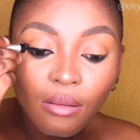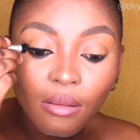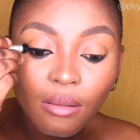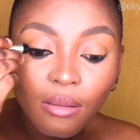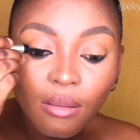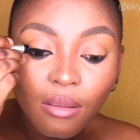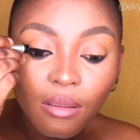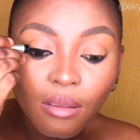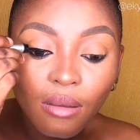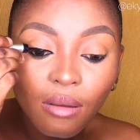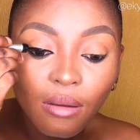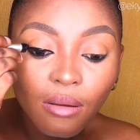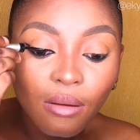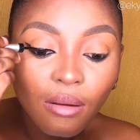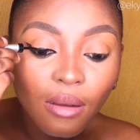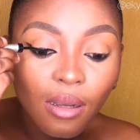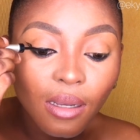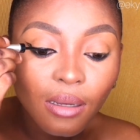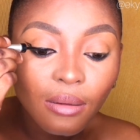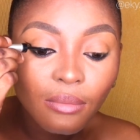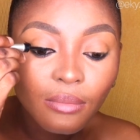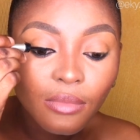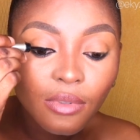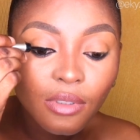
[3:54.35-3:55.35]
So
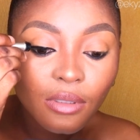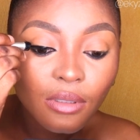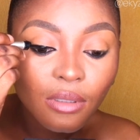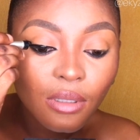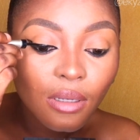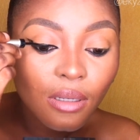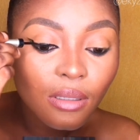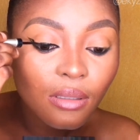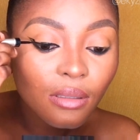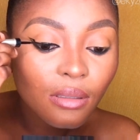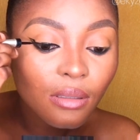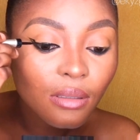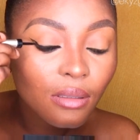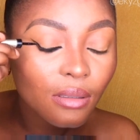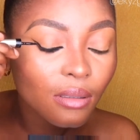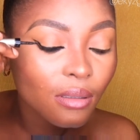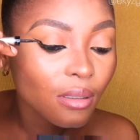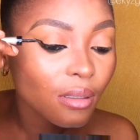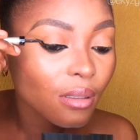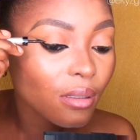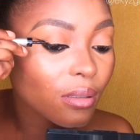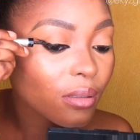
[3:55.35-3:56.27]
I'm just